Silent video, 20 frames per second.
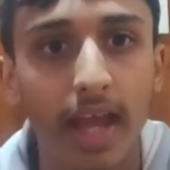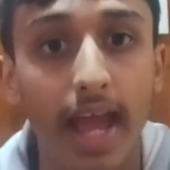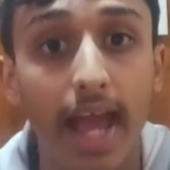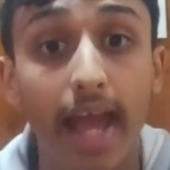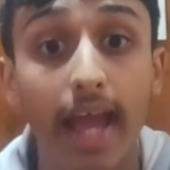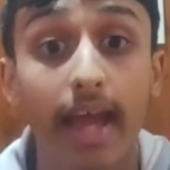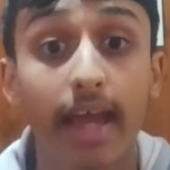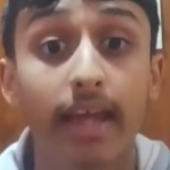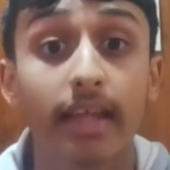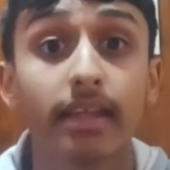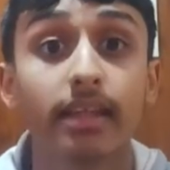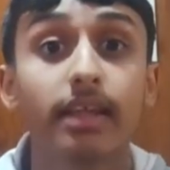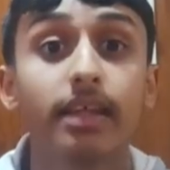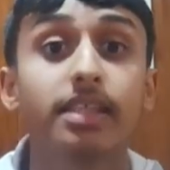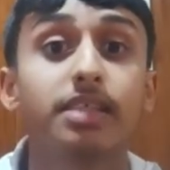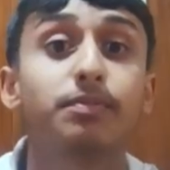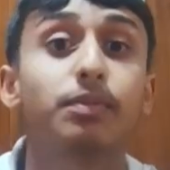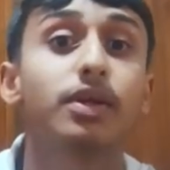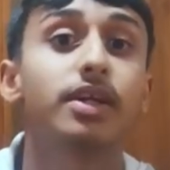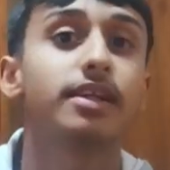and
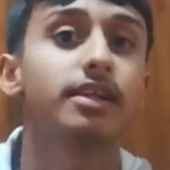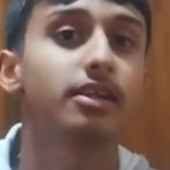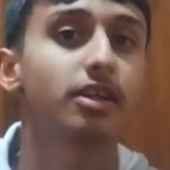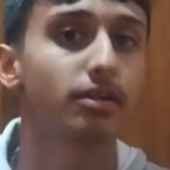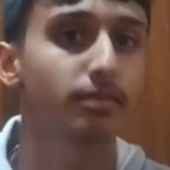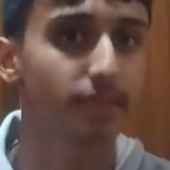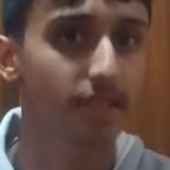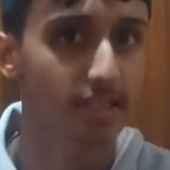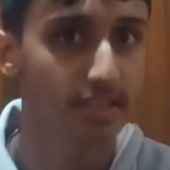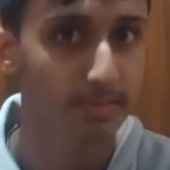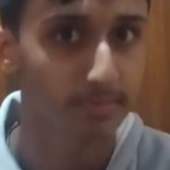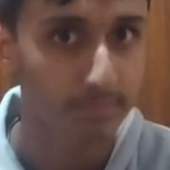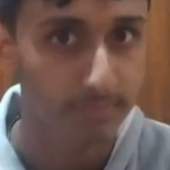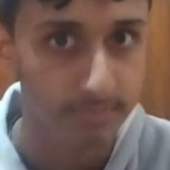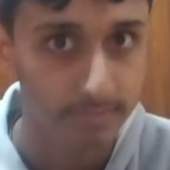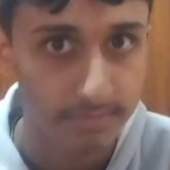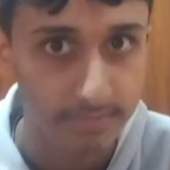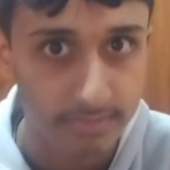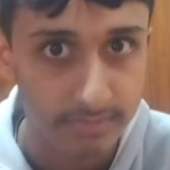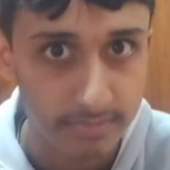it's predeterminism.
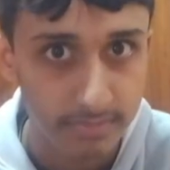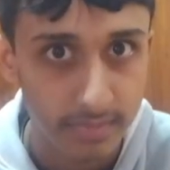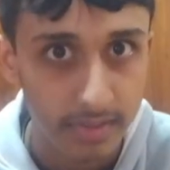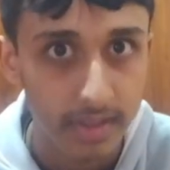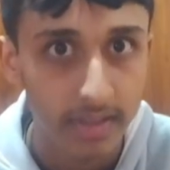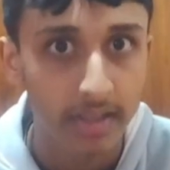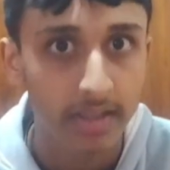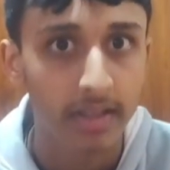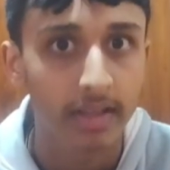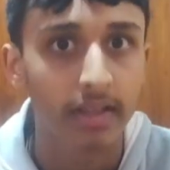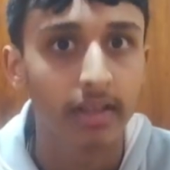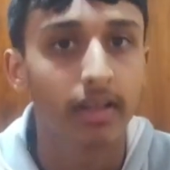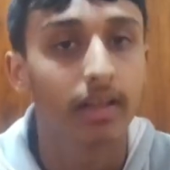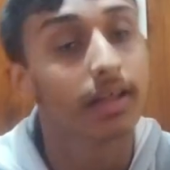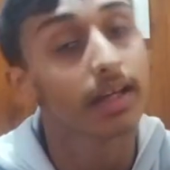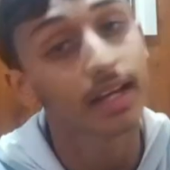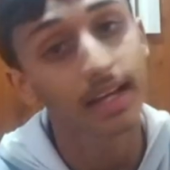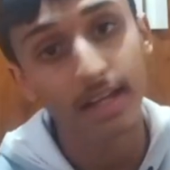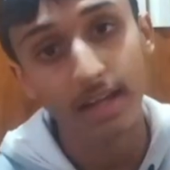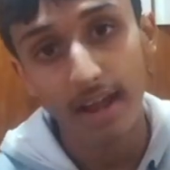
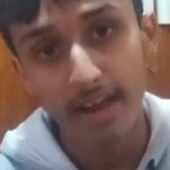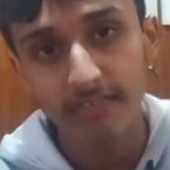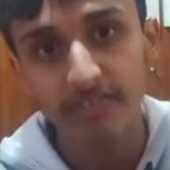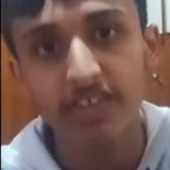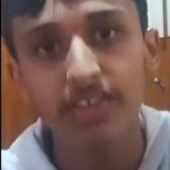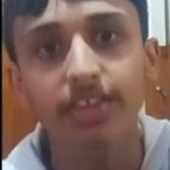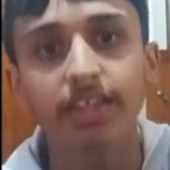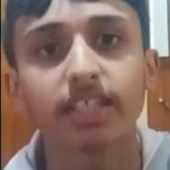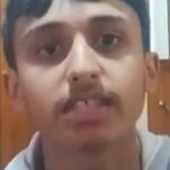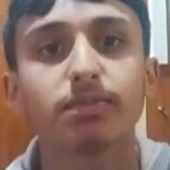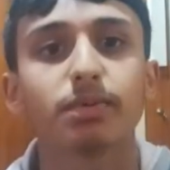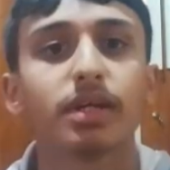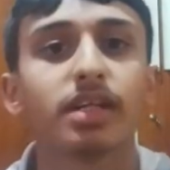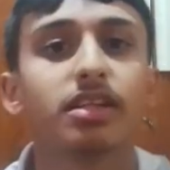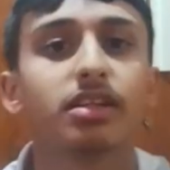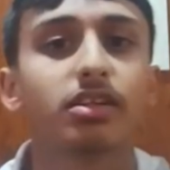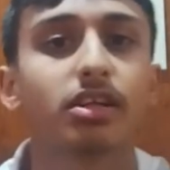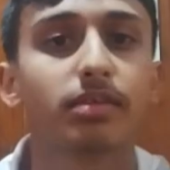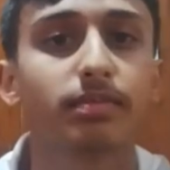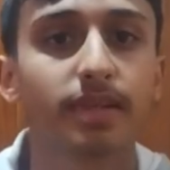Everything's
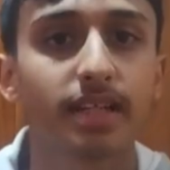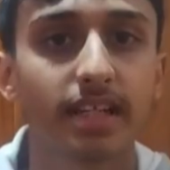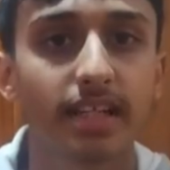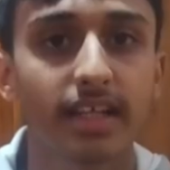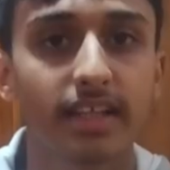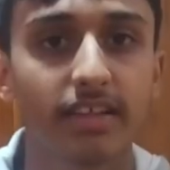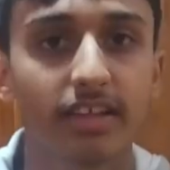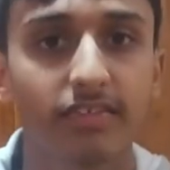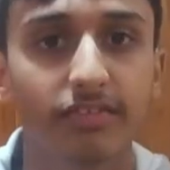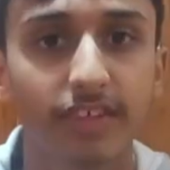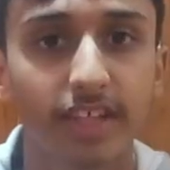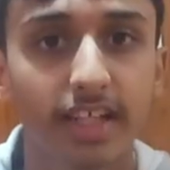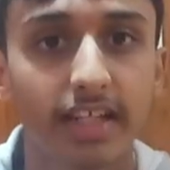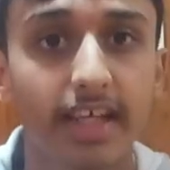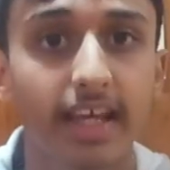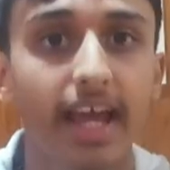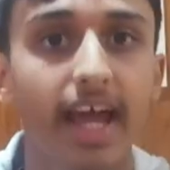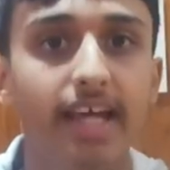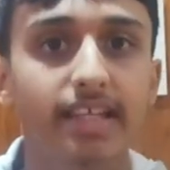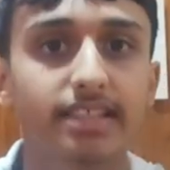predetermined in
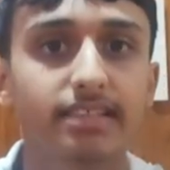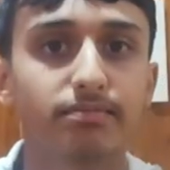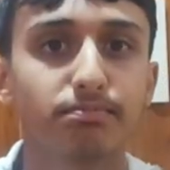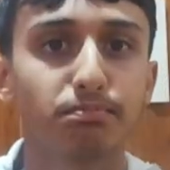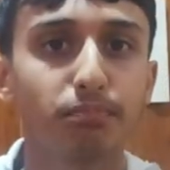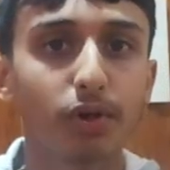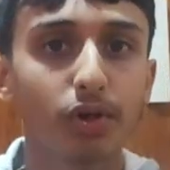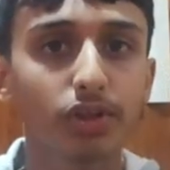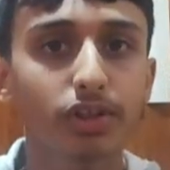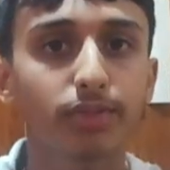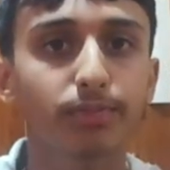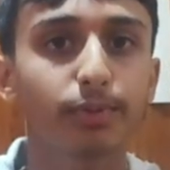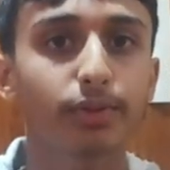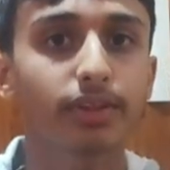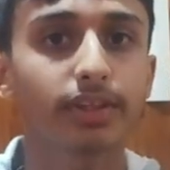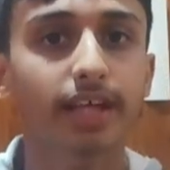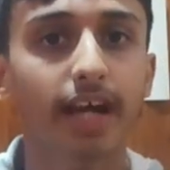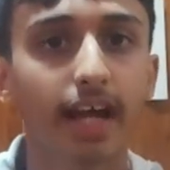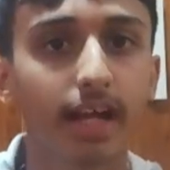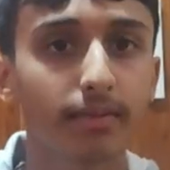infinity, as
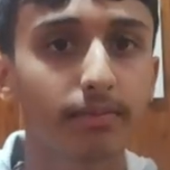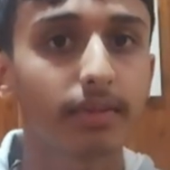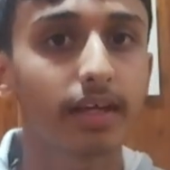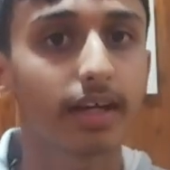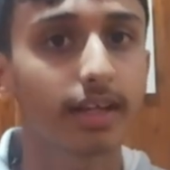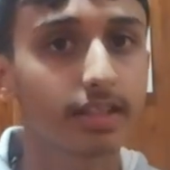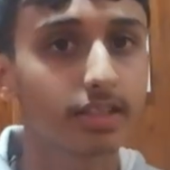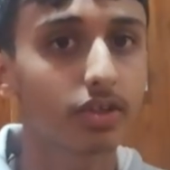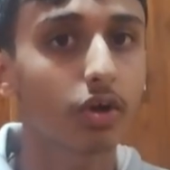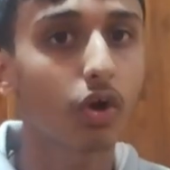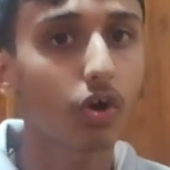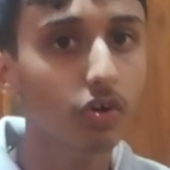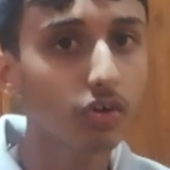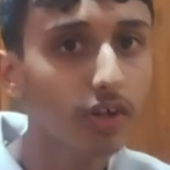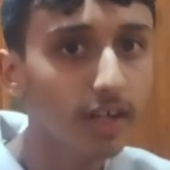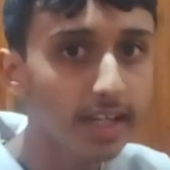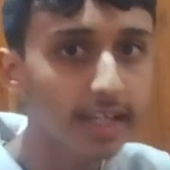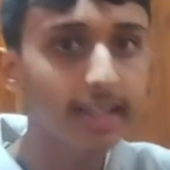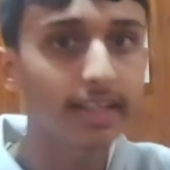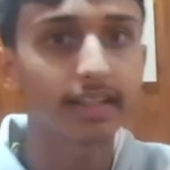multiple timelines
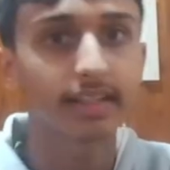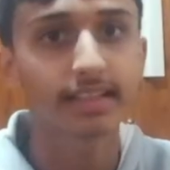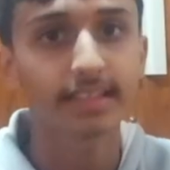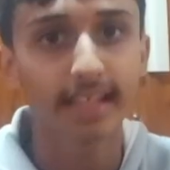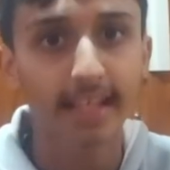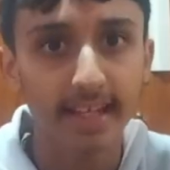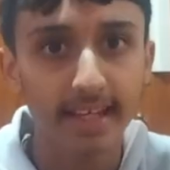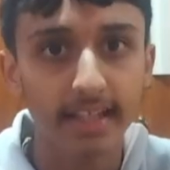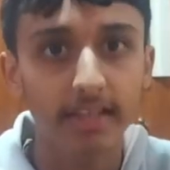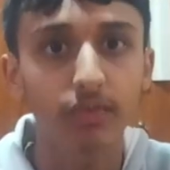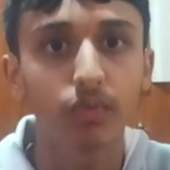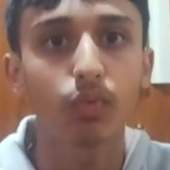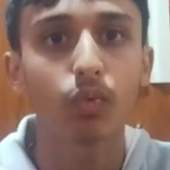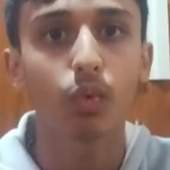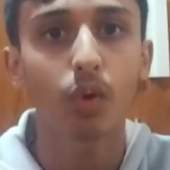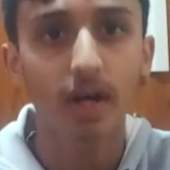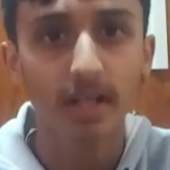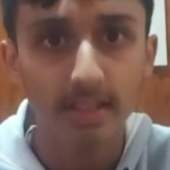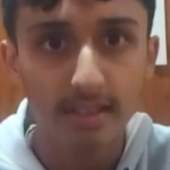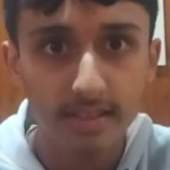already contain
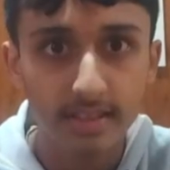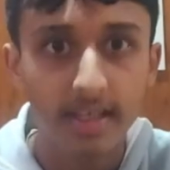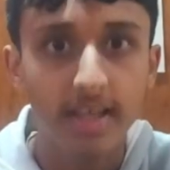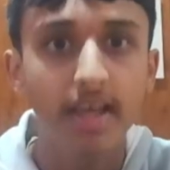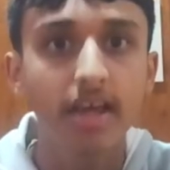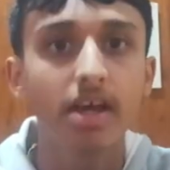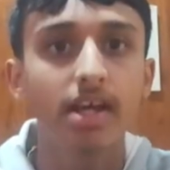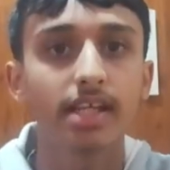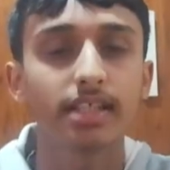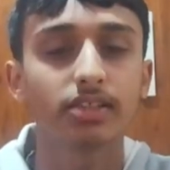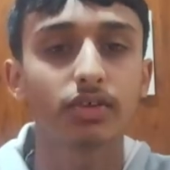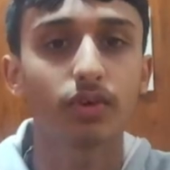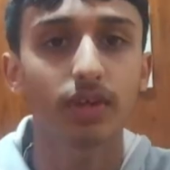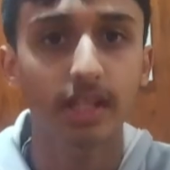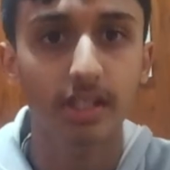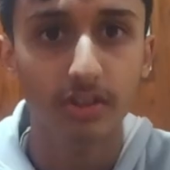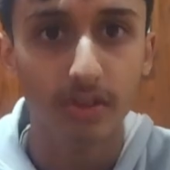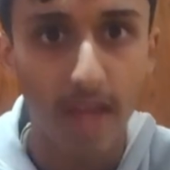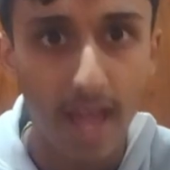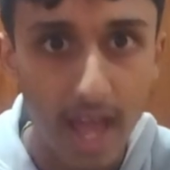what is
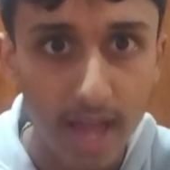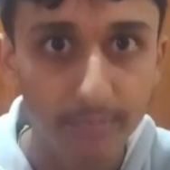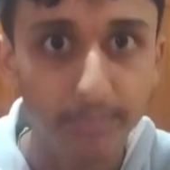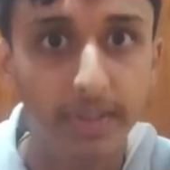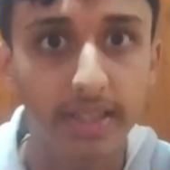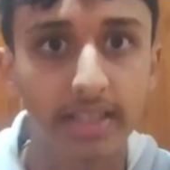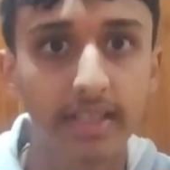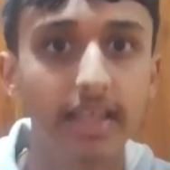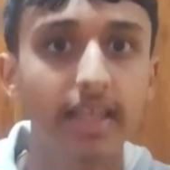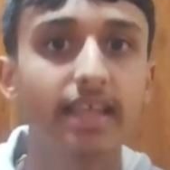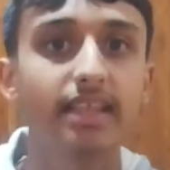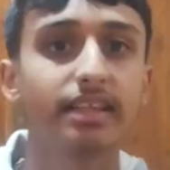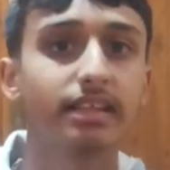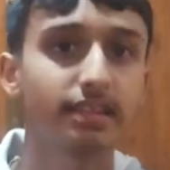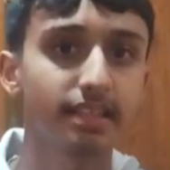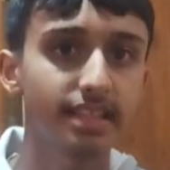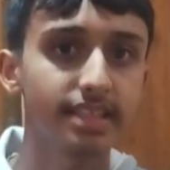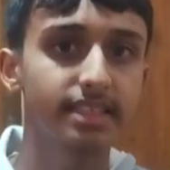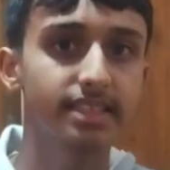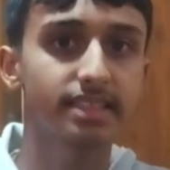going to happen
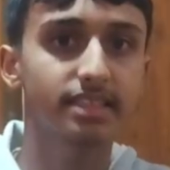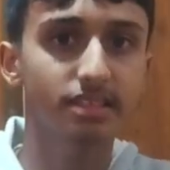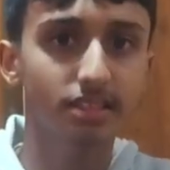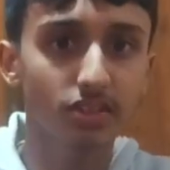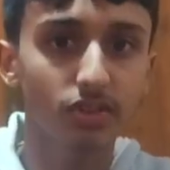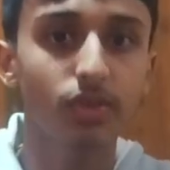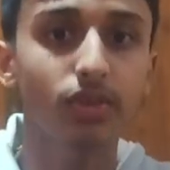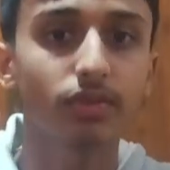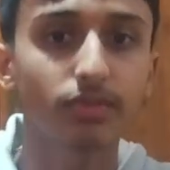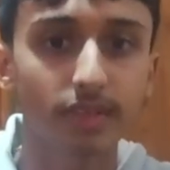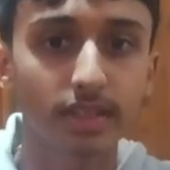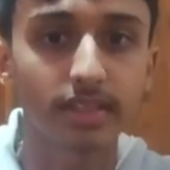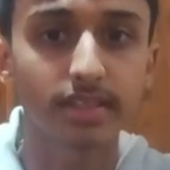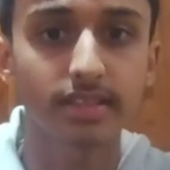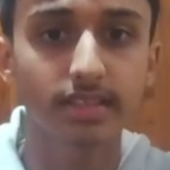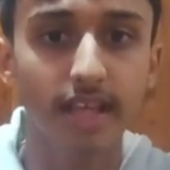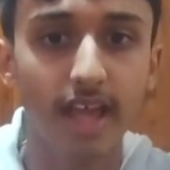in this universe.